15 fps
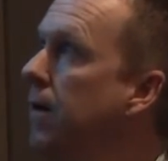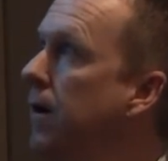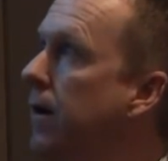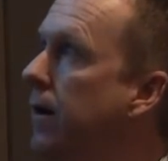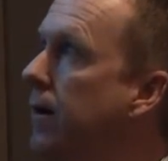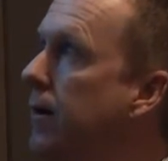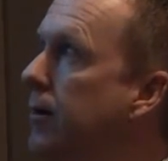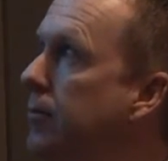
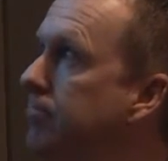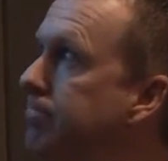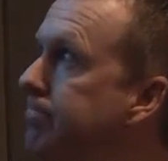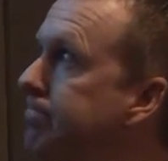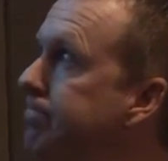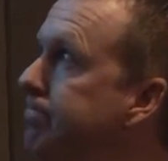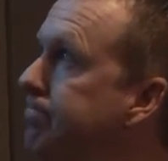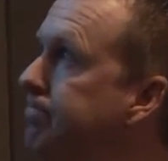
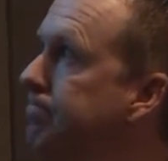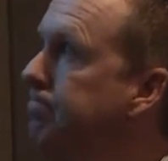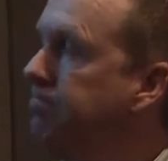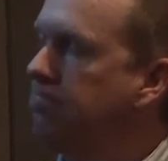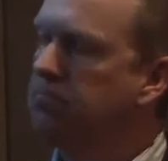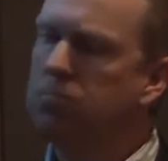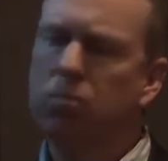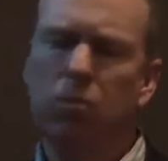Um,
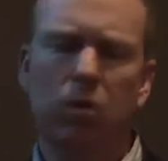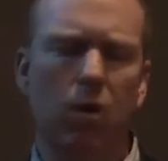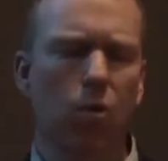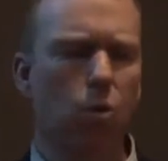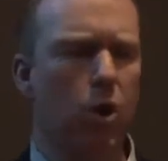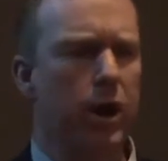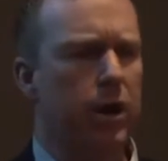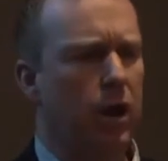
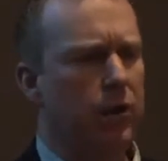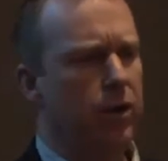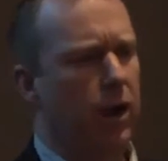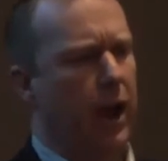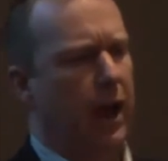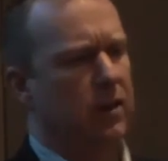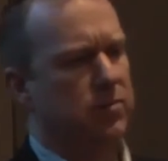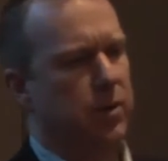one other
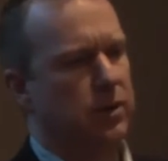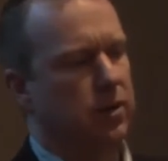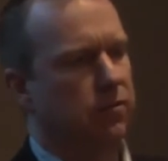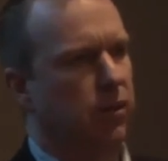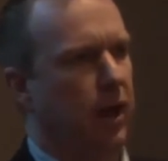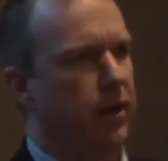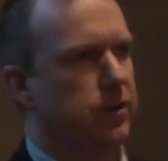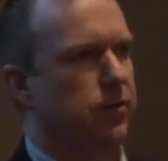aspect
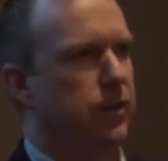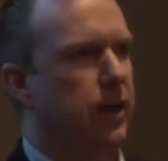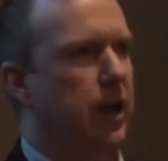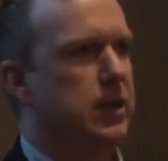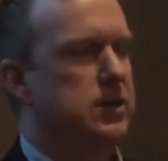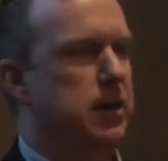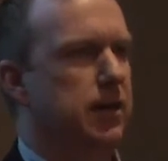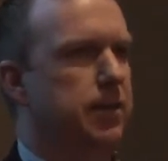of
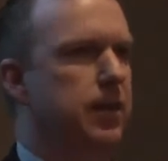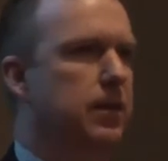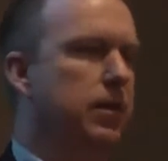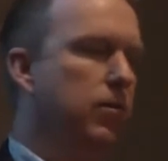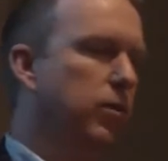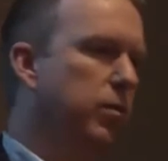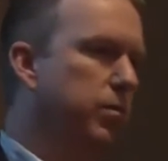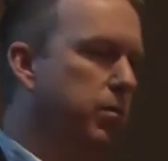classification I think
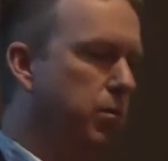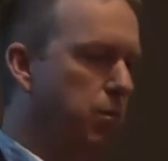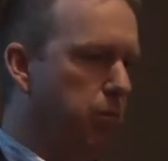that would